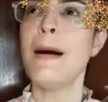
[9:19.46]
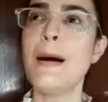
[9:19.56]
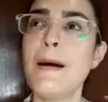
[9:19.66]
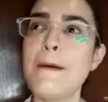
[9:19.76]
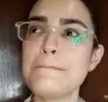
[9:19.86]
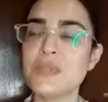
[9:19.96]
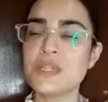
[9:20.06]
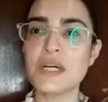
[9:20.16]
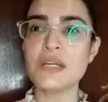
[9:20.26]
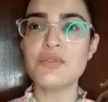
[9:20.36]

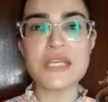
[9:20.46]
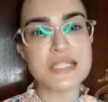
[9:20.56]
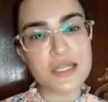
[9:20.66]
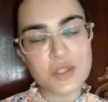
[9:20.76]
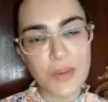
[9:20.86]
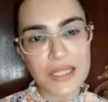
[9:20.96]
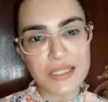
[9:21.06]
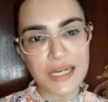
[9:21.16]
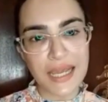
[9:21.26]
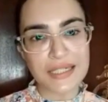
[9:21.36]
The recent one
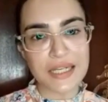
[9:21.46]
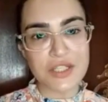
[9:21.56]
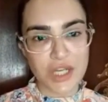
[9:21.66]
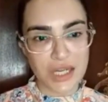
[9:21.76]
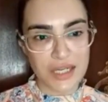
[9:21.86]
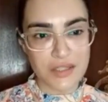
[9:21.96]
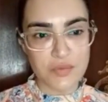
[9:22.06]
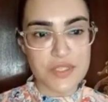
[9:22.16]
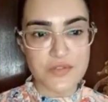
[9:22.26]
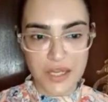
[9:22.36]
that I did, Jalan,
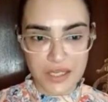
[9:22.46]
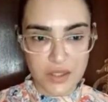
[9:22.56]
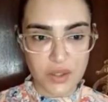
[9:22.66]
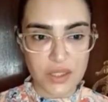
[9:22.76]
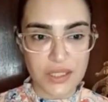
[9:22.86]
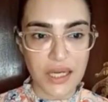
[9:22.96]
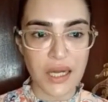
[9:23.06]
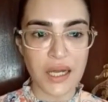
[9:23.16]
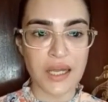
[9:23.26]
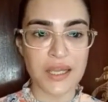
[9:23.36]
was very good.
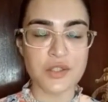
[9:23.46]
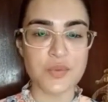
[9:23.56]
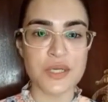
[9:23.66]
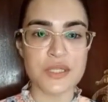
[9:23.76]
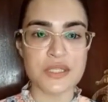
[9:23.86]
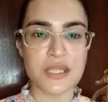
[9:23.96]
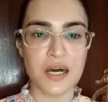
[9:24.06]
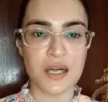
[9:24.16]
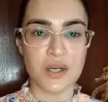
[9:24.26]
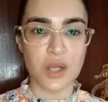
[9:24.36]
It was
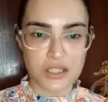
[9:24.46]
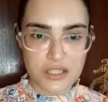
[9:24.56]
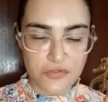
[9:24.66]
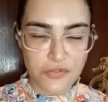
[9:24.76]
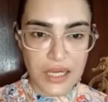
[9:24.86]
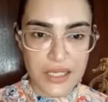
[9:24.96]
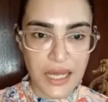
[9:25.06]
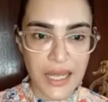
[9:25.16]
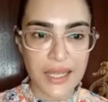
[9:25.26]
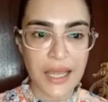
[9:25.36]
lots of fun.
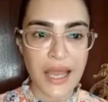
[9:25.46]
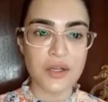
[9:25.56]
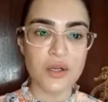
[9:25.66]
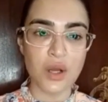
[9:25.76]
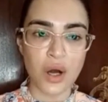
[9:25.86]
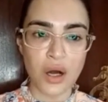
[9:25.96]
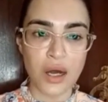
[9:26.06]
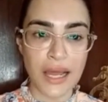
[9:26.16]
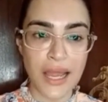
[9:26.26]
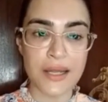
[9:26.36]
I
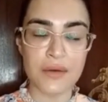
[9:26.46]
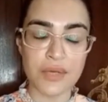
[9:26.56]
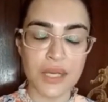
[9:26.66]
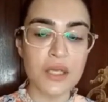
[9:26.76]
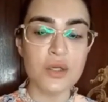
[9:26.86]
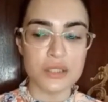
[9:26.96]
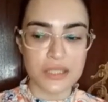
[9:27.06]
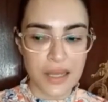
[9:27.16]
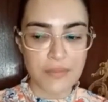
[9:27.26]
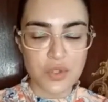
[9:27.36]
had a really good
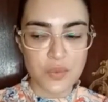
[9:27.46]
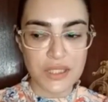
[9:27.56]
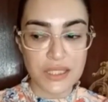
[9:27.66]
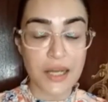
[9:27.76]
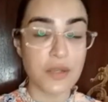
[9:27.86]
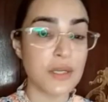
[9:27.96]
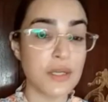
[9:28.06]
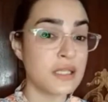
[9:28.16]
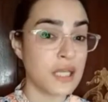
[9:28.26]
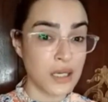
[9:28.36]
time doing that.
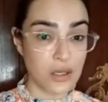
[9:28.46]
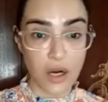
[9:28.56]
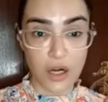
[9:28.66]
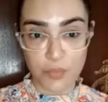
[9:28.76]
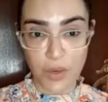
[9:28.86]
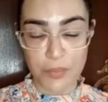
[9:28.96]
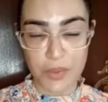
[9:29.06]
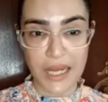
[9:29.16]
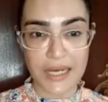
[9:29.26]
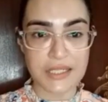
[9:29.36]
It gained a lot of
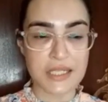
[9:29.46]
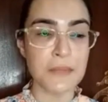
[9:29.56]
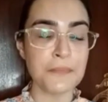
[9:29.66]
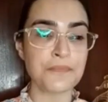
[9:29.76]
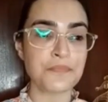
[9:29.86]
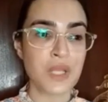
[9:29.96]
popularity.